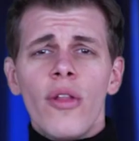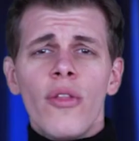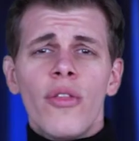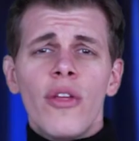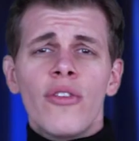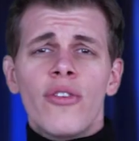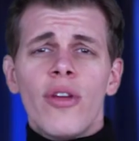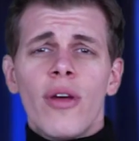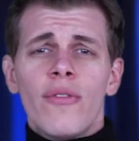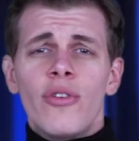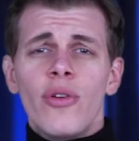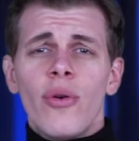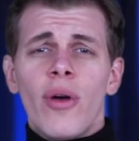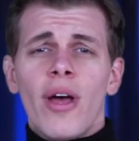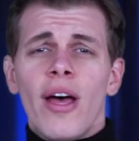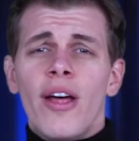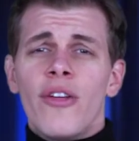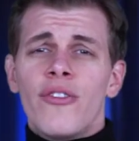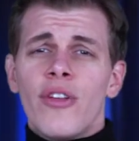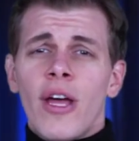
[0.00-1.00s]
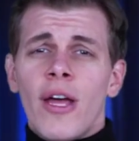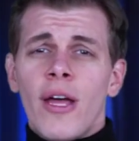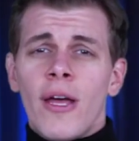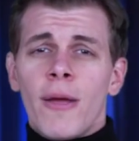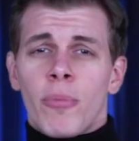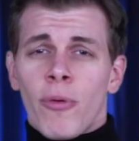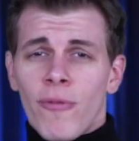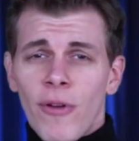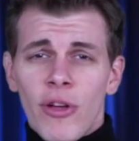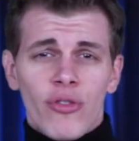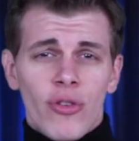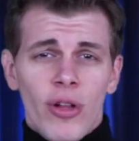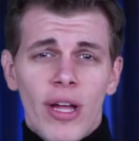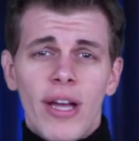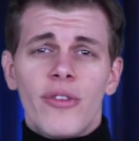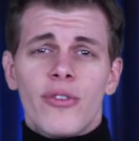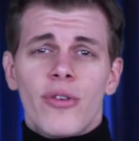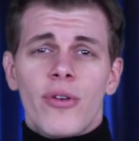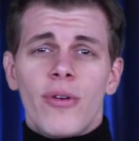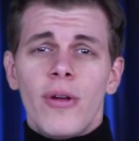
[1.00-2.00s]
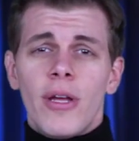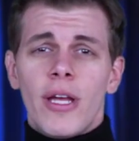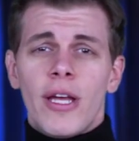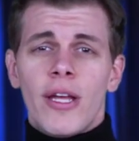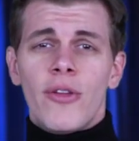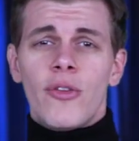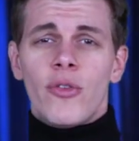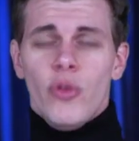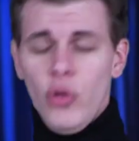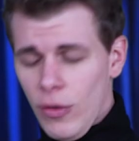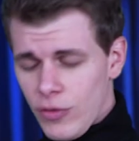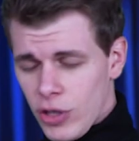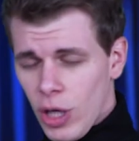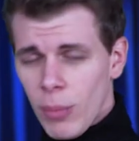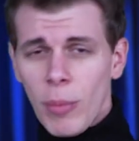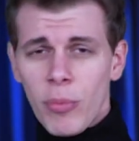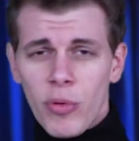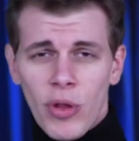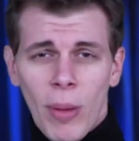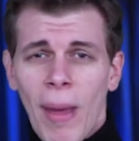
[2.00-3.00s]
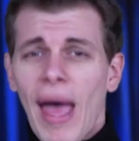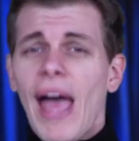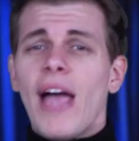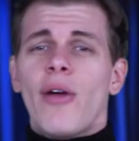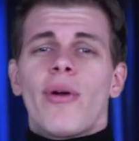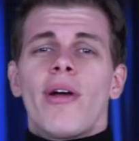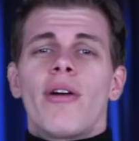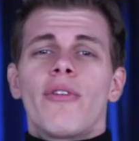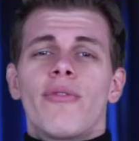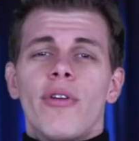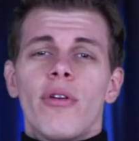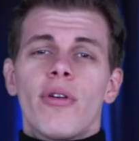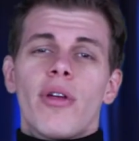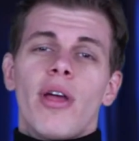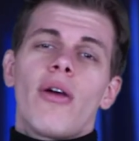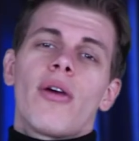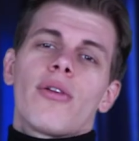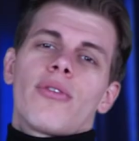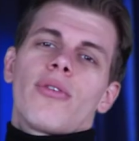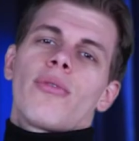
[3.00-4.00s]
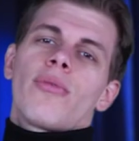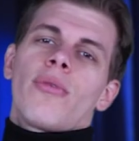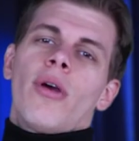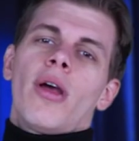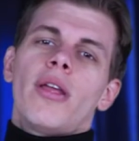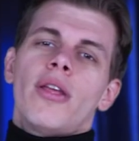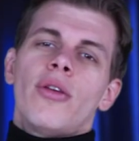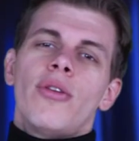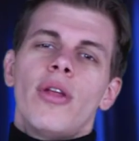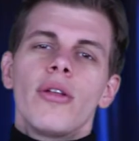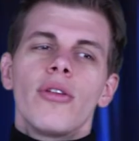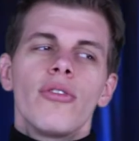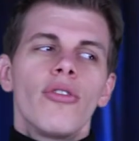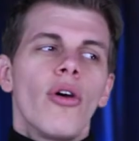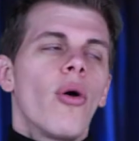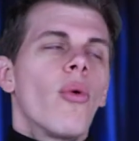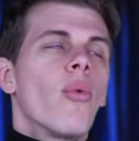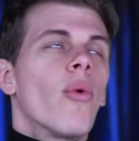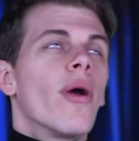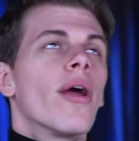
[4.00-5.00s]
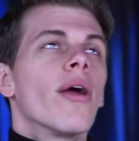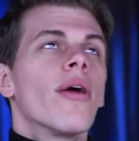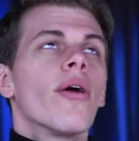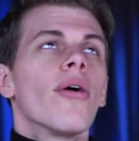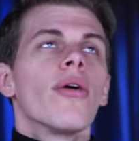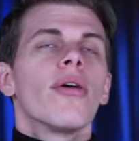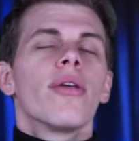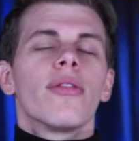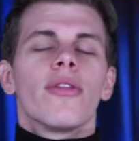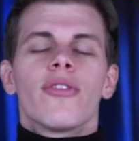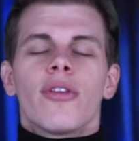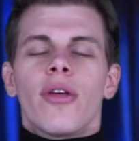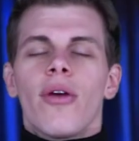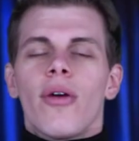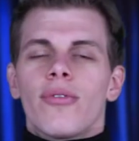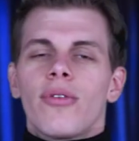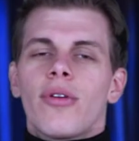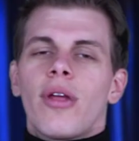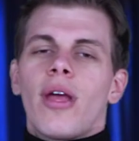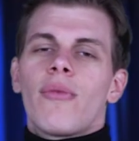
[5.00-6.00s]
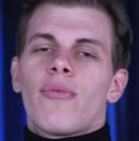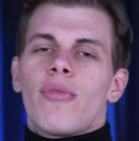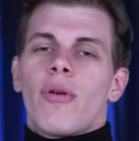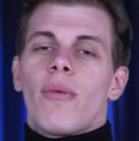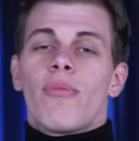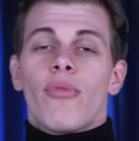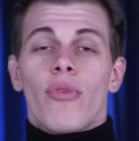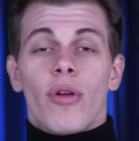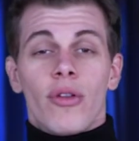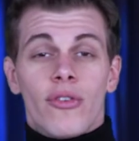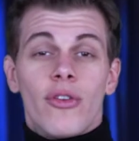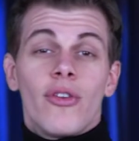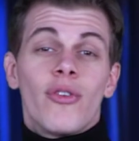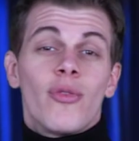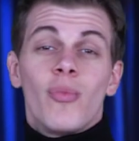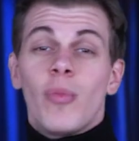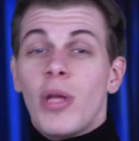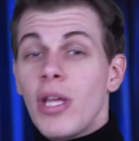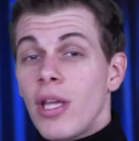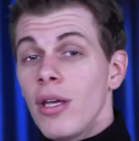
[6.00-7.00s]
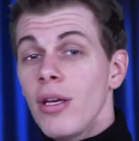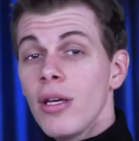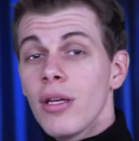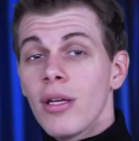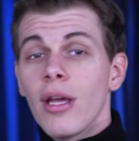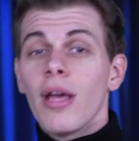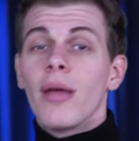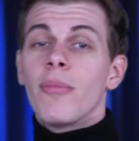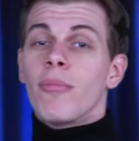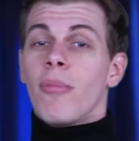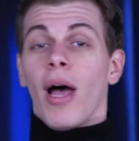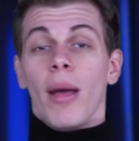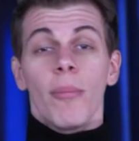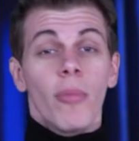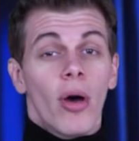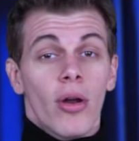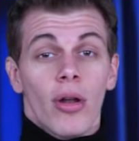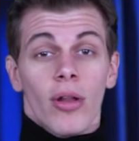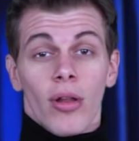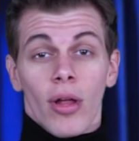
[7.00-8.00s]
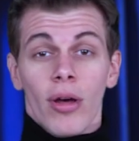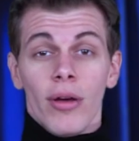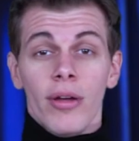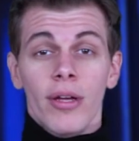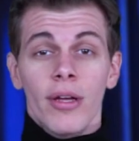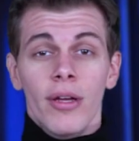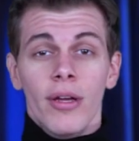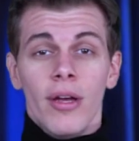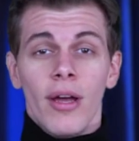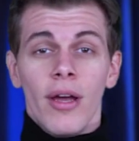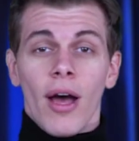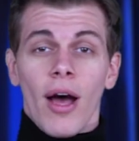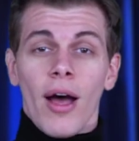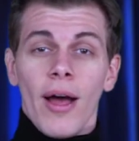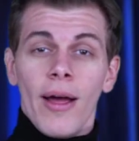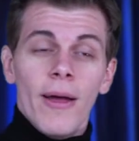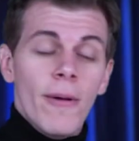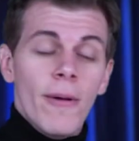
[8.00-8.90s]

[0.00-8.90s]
of the things you have to do as a professional actor is you have to come up with a background for your character, right? You need to know where this character came from. For instance, me, in my monologue, I